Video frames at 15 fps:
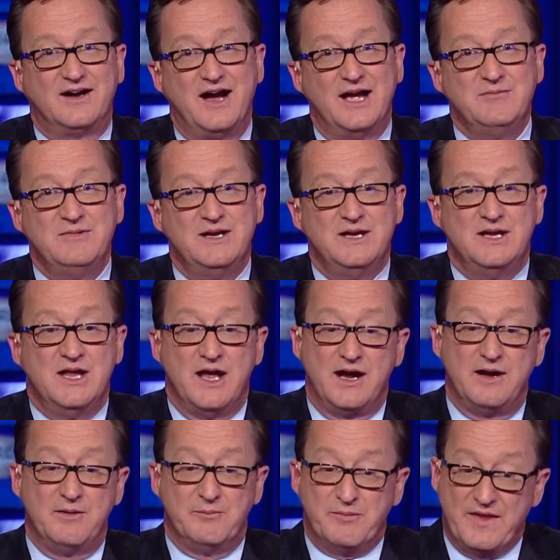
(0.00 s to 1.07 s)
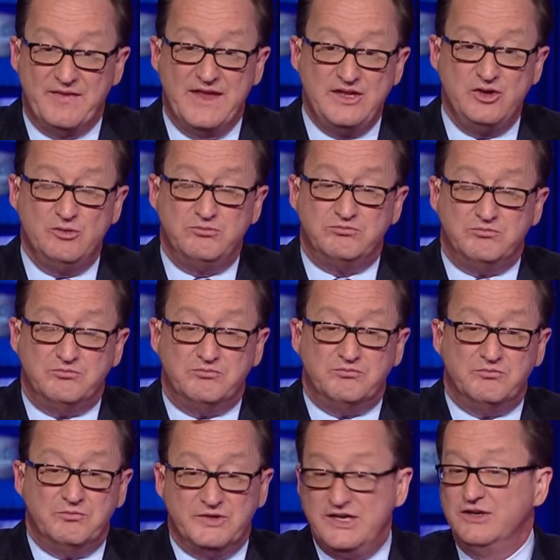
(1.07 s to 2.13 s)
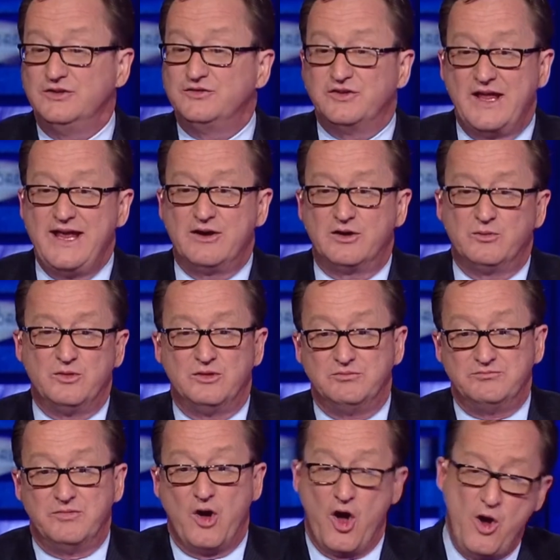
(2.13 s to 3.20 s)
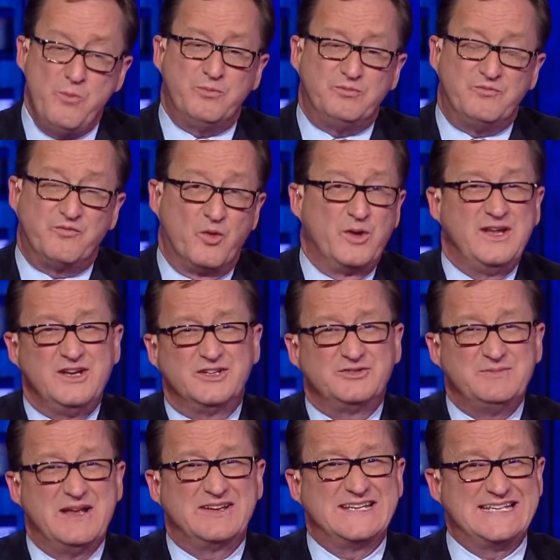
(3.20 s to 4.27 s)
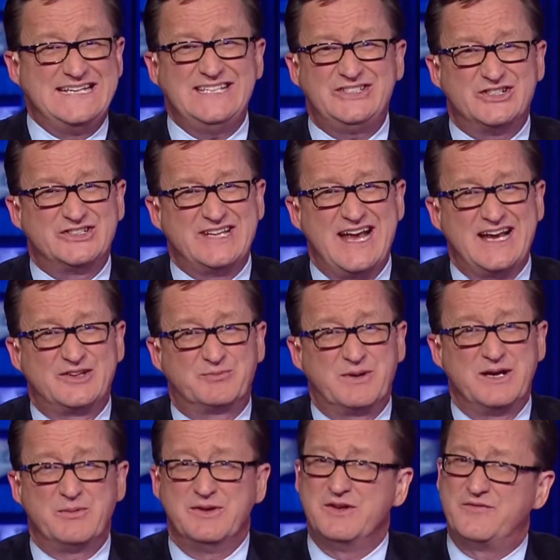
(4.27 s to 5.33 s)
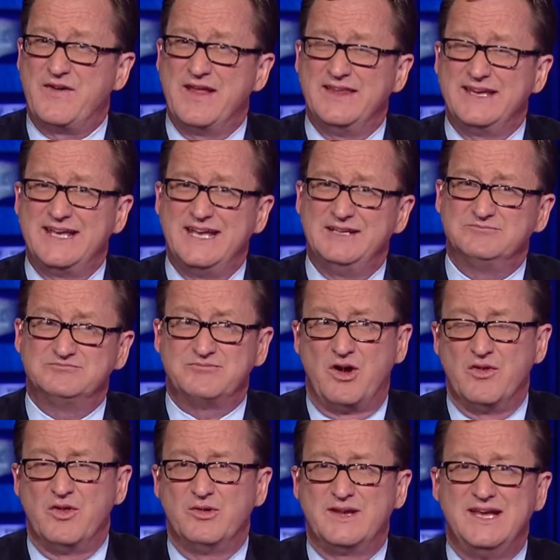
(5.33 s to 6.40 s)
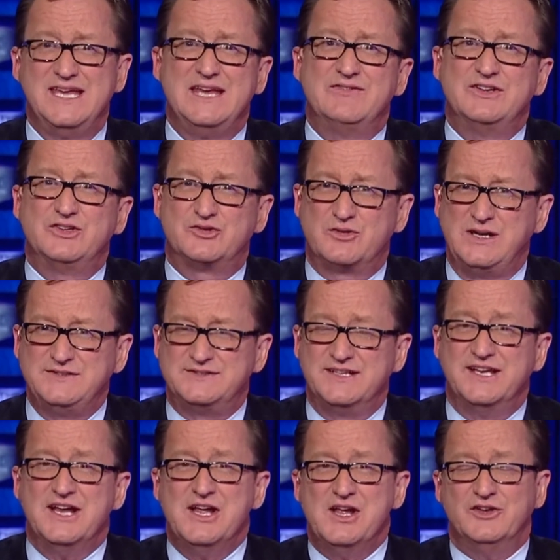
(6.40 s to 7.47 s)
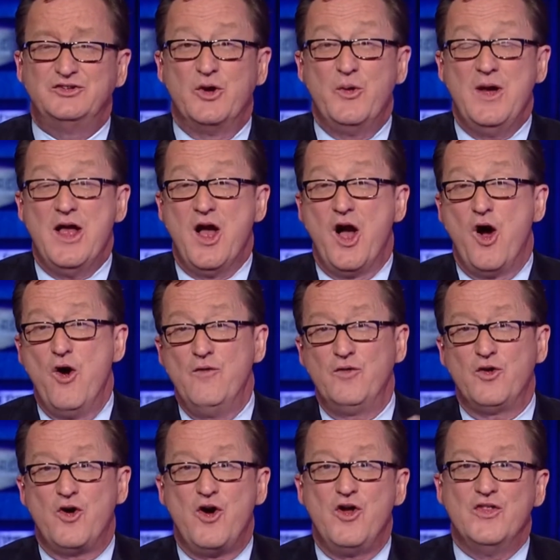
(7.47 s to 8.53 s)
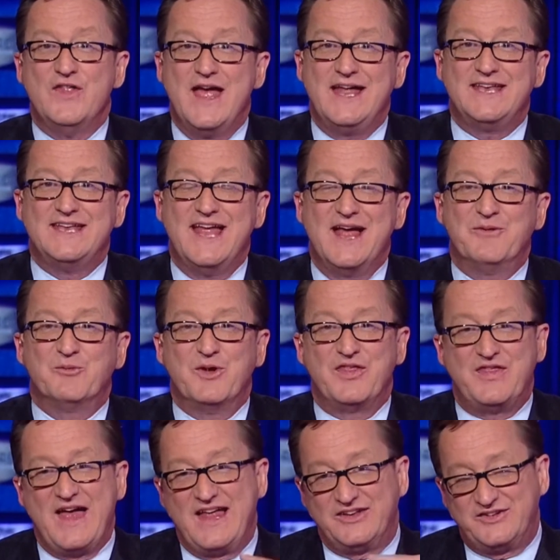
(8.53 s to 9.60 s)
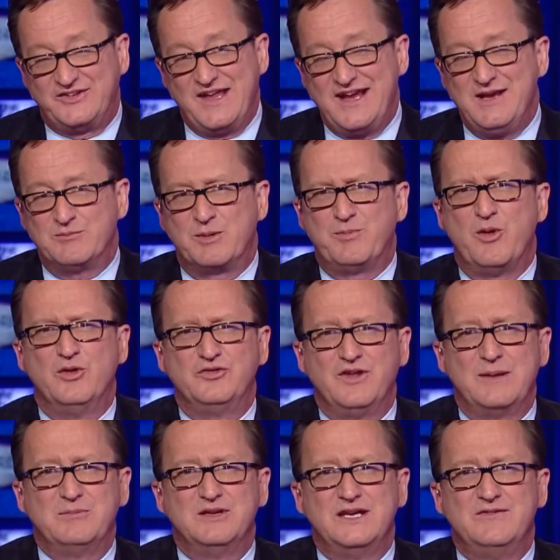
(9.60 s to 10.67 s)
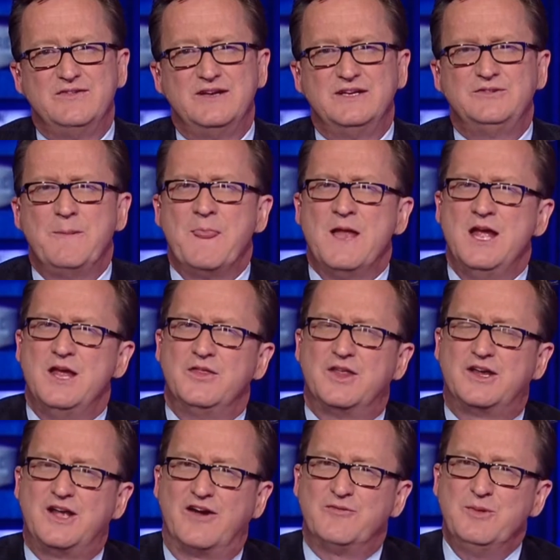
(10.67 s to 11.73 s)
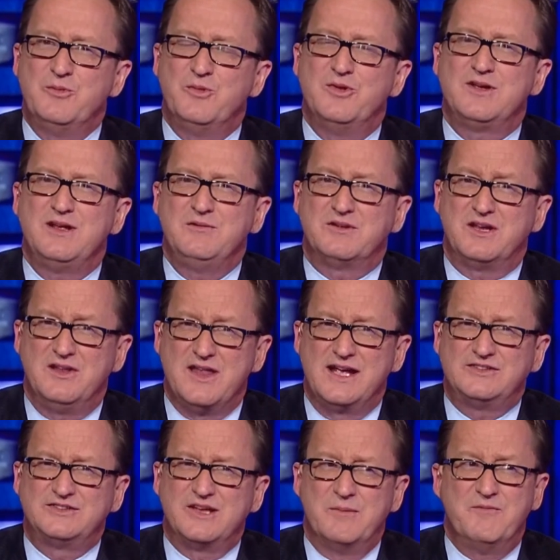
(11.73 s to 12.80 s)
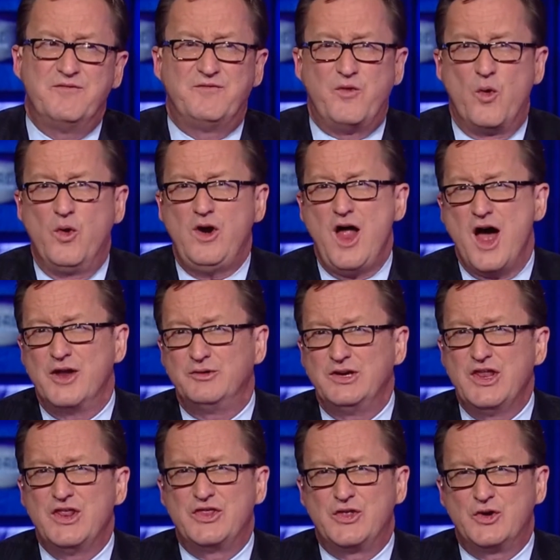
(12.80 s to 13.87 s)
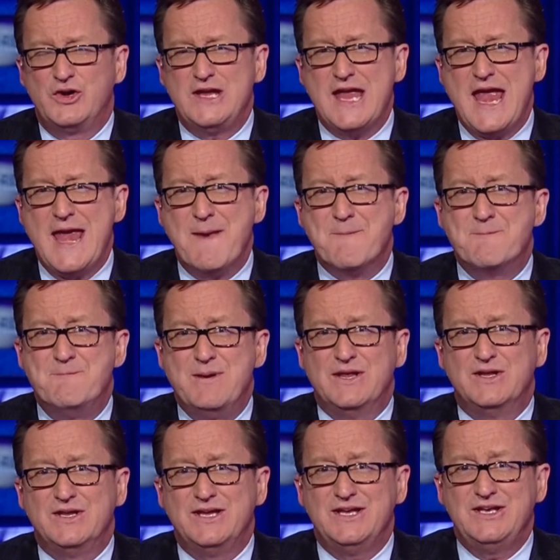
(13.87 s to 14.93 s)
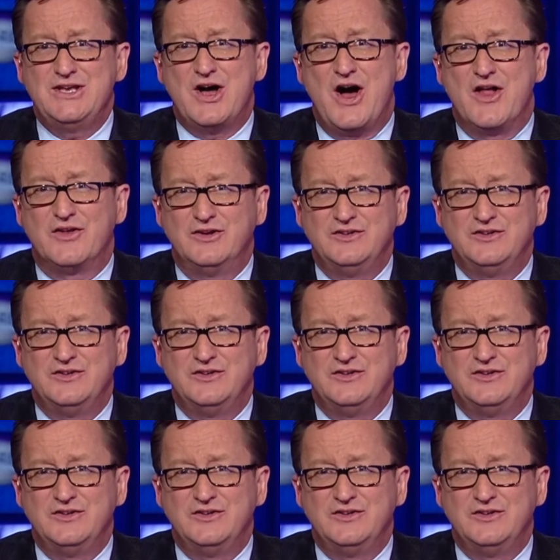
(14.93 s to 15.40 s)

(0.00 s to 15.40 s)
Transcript: of time. Then you, years later, will hope 40 years from now to get your tax break when you finally get it, although can you even trust it? So overall, net, with that second proposal, I believe it is, the government will collect some $438 billion